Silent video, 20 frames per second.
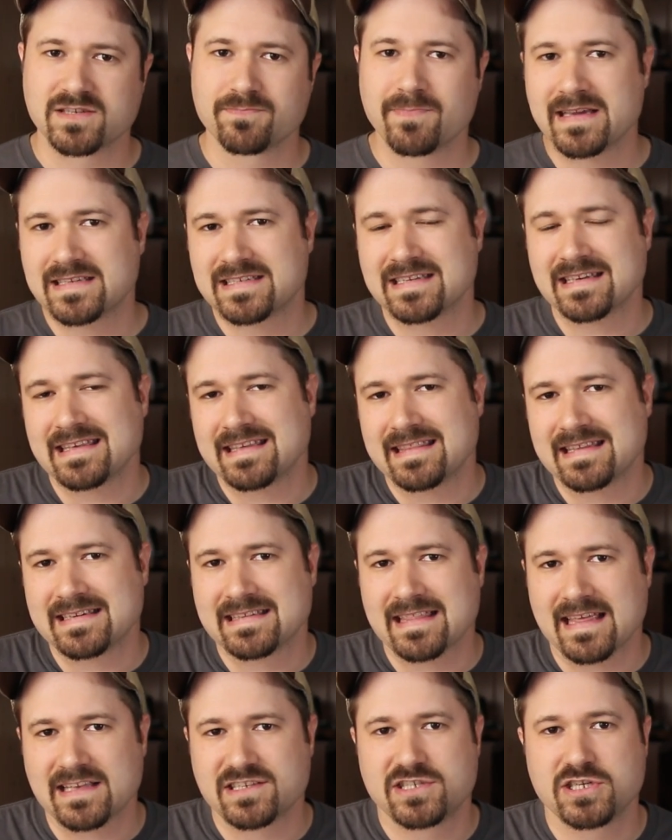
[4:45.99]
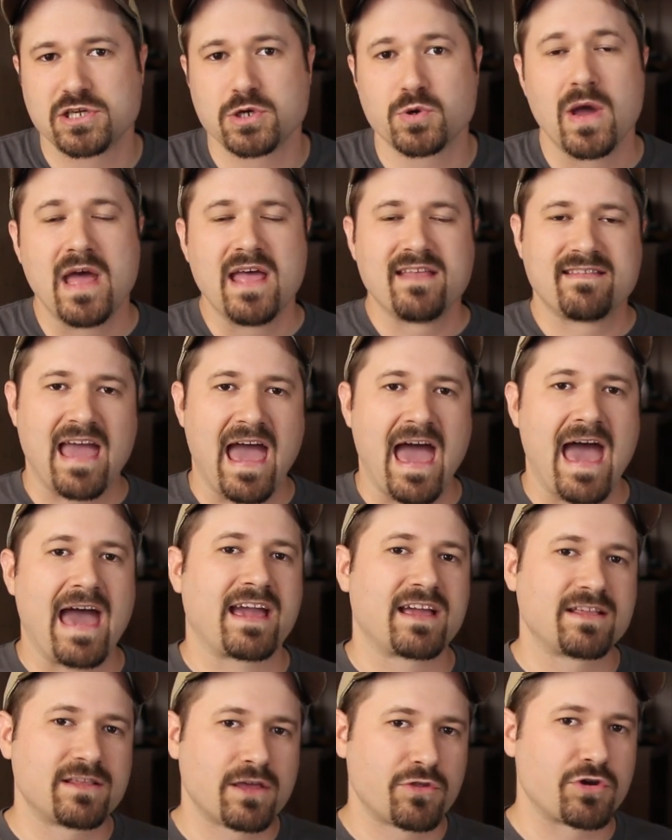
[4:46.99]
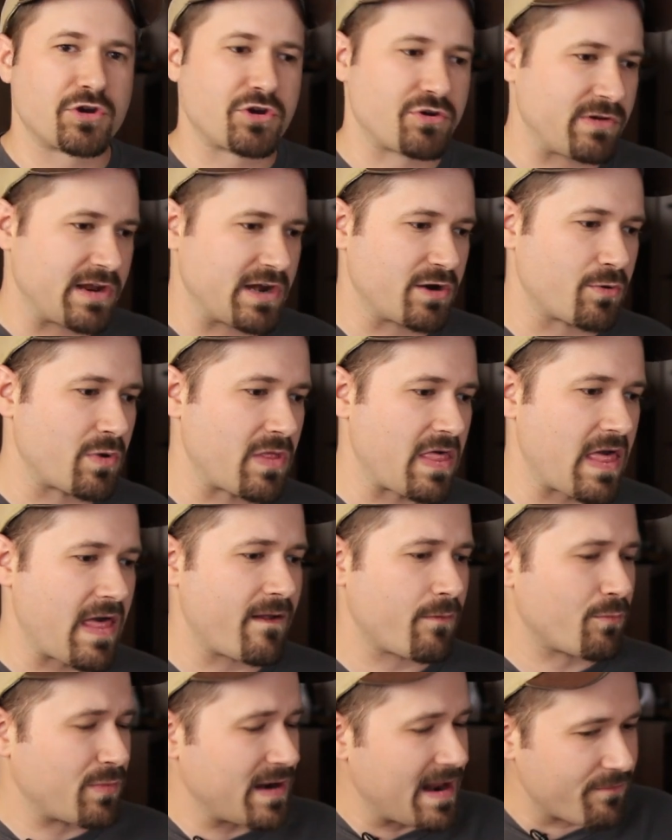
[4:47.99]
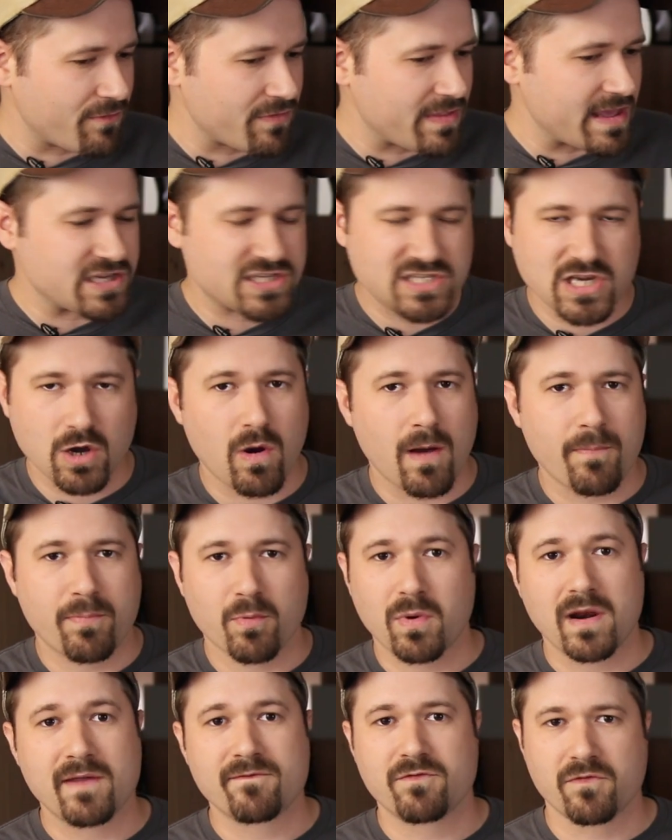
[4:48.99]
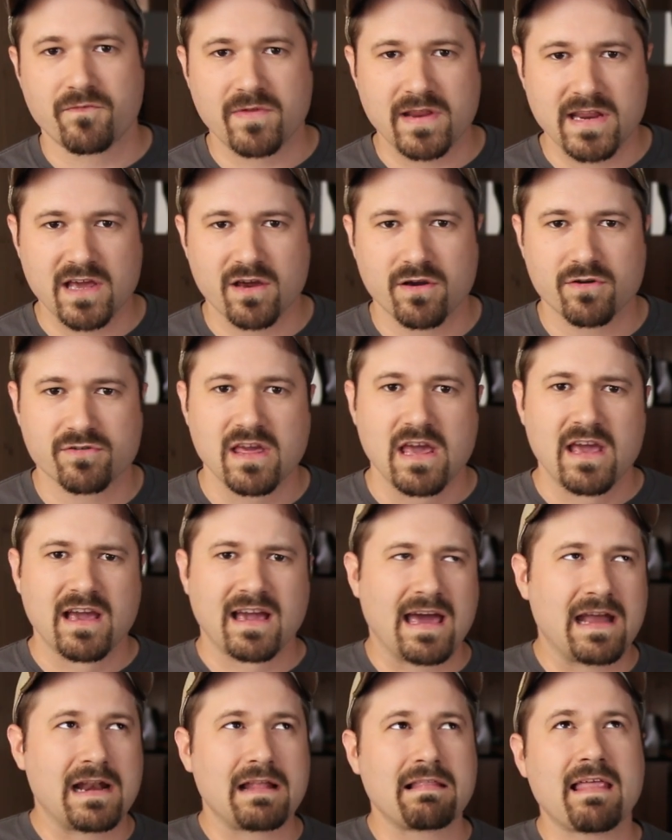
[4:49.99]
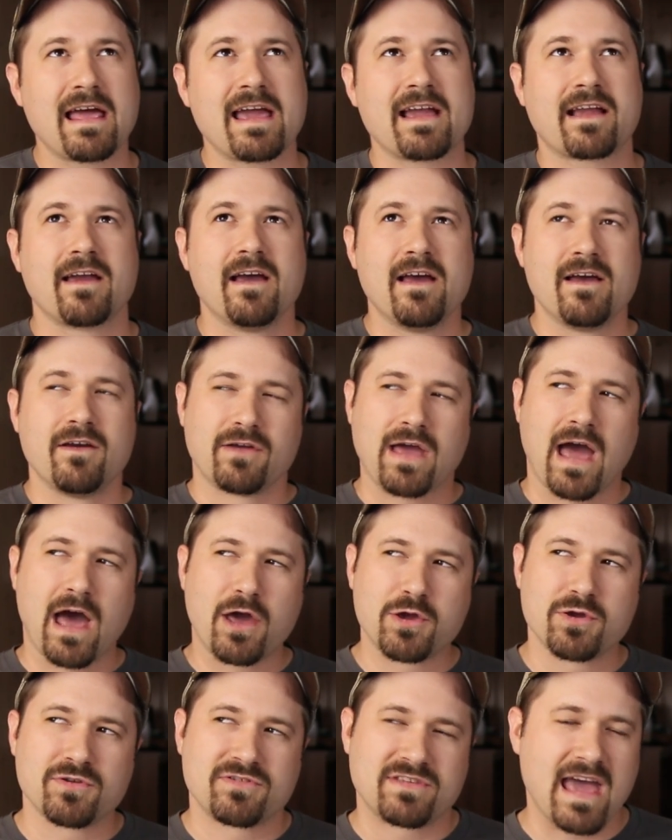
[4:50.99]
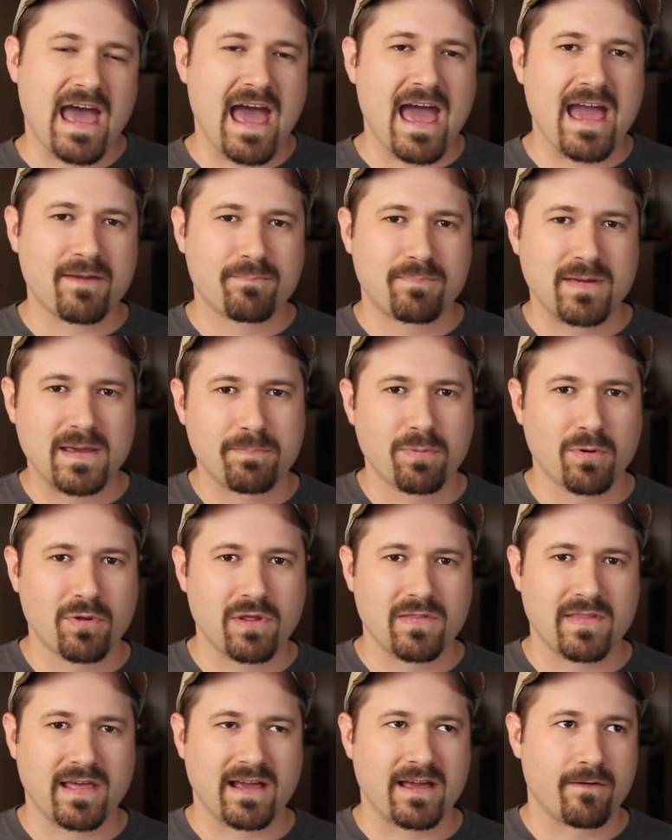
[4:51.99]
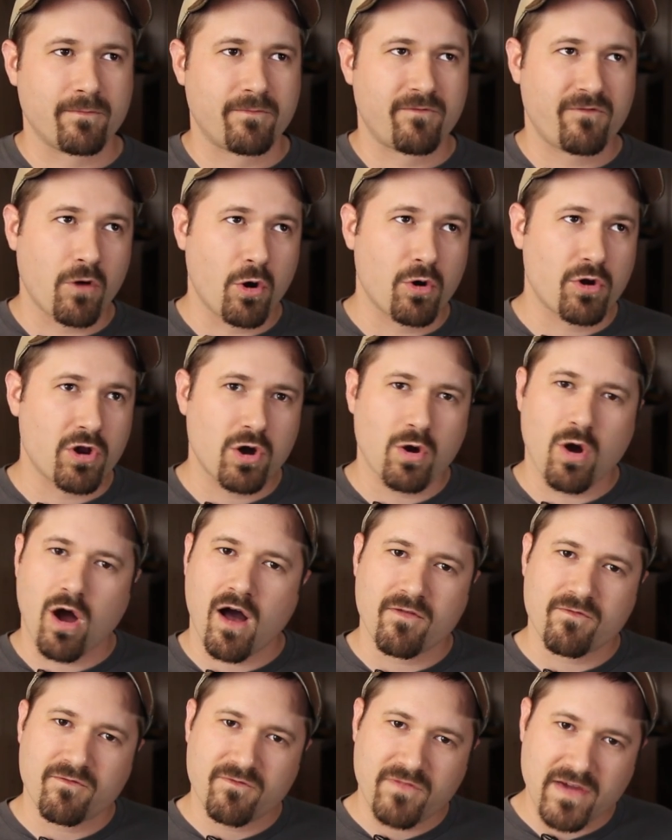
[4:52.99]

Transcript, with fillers: And basically this lets you tag another creator whenever they show up in one of your videos, kind of like how you tag people in like a photo on